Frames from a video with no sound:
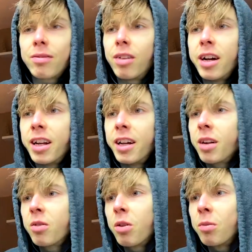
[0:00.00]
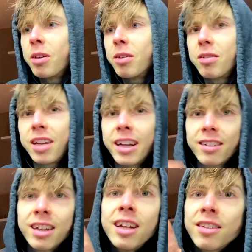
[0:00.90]
Friday, I don't normally do
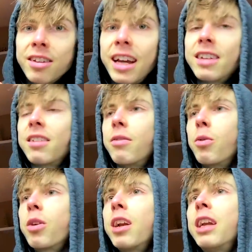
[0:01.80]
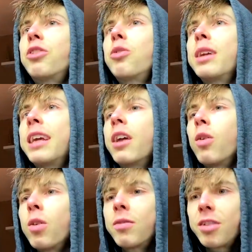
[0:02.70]
sales. So yes, if you want to literally get
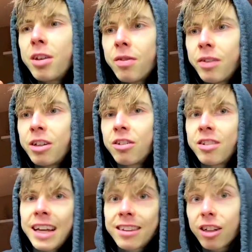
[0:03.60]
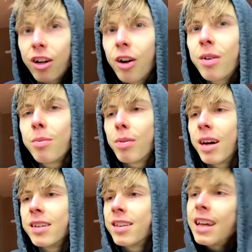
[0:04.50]
all of the new features at the current
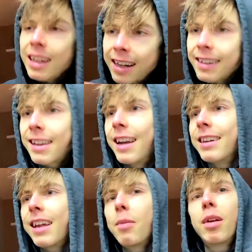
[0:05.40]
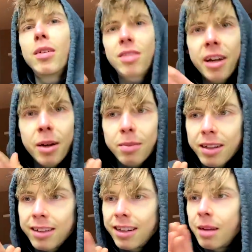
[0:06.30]
price, click the link down below, sign up
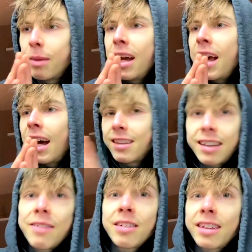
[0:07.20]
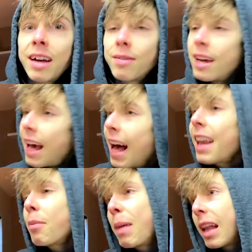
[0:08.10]
to the team, and save yourself
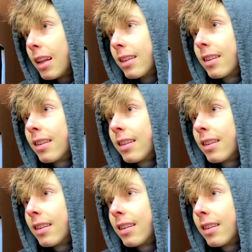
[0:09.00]
hella bills.